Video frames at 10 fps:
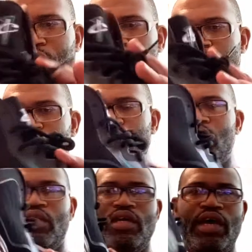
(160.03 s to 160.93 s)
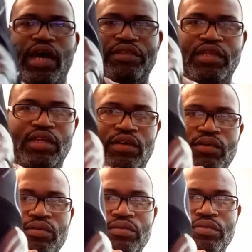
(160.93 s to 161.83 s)
course, at the heel.
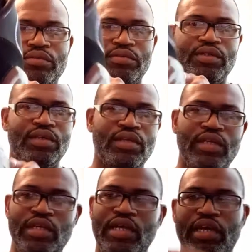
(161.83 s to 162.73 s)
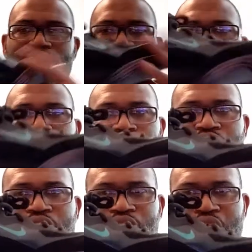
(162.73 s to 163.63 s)
And you can see
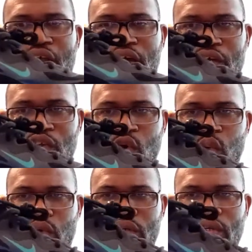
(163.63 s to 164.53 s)
this kind of cloak,